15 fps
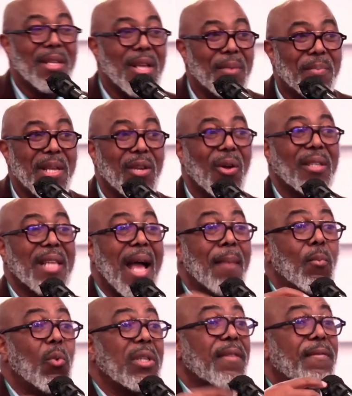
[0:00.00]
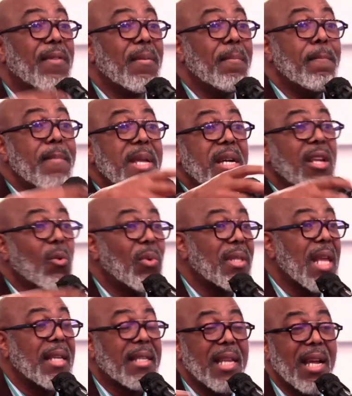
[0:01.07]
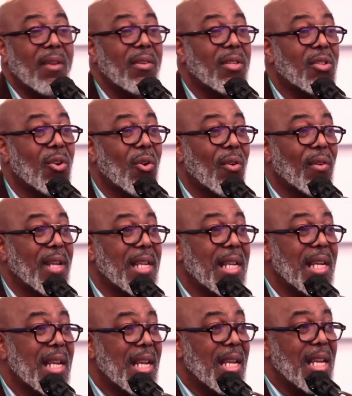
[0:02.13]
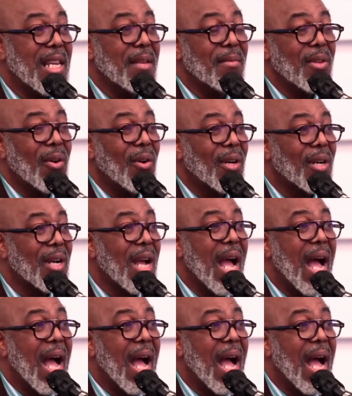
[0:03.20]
because I wasn't familiar with that territory any longer,